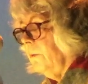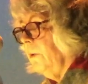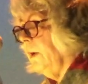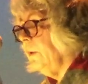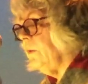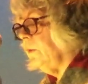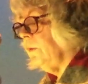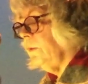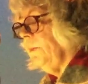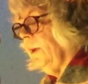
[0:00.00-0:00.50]

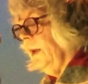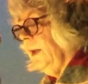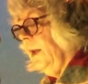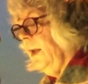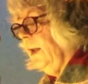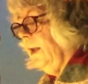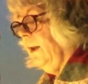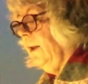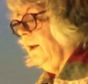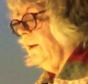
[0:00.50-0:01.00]
Rest my
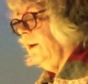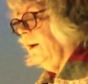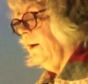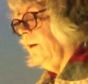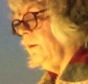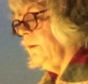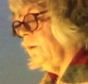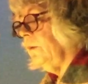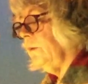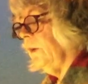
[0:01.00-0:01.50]
head on
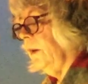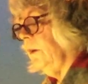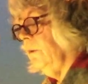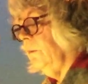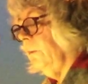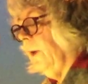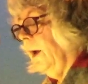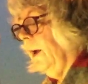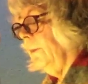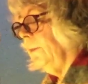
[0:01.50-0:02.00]
a
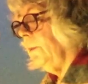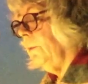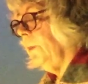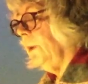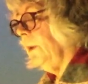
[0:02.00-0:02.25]
sun-wrapped